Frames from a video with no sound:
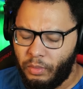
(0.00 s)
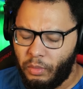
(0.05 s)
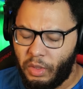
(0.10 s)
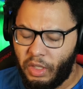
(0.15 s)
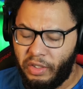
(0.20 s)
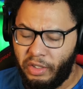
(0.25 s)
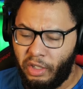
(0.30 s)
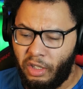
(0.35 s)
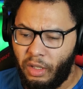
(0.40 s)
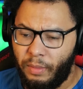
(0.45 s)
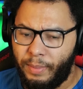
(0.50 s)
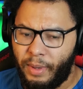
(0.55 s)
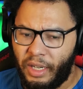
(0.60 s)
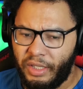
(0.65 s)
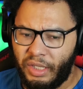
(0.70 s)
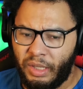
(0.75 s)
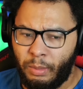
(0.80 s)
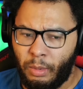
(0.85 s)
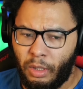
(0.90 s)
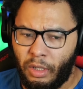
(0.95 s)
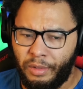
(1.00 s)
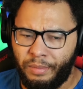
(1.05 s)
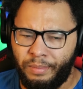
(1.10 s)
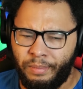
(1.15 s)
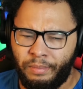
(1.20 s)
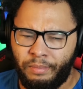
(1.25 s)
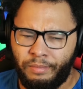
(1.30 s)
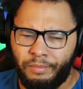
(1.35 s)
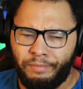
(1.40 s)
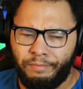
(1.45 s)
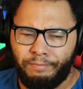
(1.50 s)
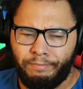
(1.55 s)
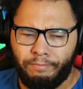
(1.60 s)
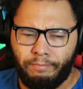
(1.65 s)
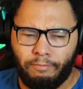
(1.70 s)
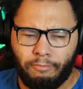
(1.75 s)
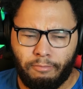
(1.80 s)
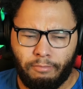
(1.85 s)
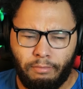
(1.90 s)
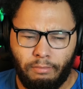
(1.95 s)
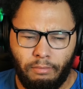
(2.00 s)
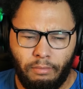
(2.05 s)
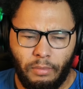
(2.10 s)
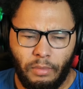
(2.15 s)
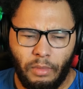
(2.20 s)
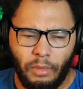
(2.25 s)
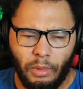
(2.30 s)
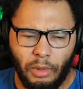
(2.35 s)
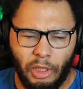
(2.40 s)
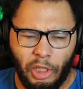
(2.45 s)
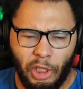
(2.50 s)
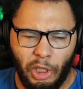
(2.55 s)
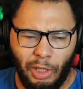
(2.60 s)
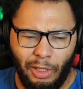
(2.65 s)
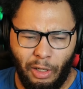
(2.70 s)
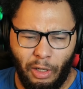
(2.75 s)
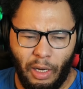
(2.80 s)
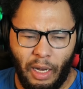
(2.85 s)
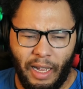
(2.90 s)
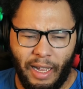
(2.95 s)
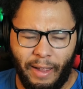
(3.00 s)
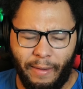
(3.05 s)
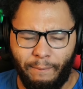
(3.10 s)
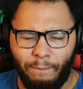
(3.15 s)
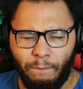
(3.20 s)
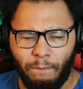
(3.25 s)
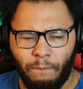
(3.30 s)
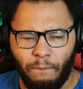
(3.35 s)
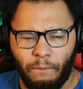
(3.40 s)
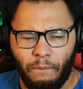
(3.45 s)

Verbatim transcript: there are two parts, and we're two uh,